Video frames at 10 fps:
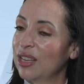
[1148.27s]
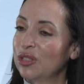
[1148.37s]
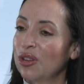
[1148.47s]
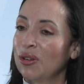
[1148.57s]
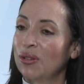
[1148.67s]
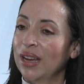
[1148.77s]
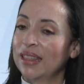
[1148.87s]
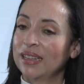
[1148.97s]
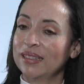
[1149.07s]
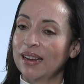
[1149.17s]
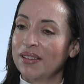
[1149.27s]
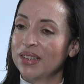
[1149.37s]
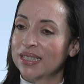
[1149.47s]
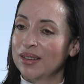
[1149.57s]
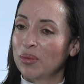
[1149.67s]
So, and then
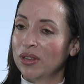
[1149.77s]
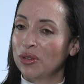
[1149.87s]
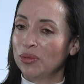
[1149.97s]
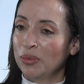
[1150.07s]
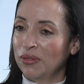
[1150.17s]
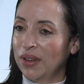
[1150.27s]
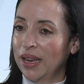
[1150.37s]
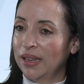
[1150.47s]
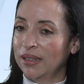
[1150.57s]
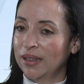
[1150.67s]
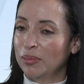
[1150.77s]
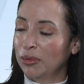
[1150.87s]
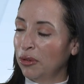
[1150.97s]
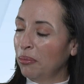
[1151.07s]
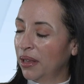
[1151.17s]
obviously when you provide
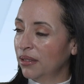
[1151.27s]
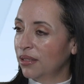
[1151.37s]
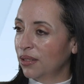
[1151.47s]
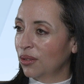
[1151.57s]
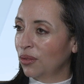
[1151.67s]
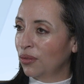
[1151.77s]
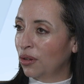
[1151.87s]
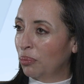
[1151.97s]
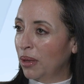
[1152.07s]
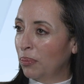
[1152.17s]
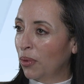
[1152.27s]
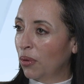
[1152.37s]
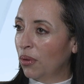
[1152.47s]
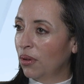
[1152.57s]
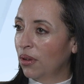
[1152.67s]
employment for
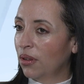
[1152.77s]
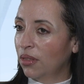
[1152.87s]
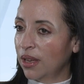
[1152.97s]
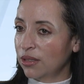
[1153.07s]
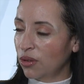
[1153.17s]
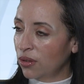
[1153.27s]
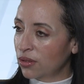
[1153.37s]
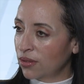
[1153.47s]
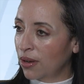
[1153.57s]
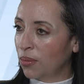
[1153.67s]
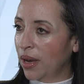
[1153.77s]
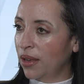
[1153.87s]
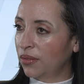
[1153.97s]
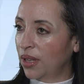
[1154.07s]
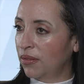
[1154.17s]
people, that's also a
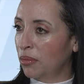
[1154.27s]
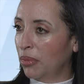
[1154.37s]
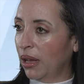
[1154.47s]
way of giving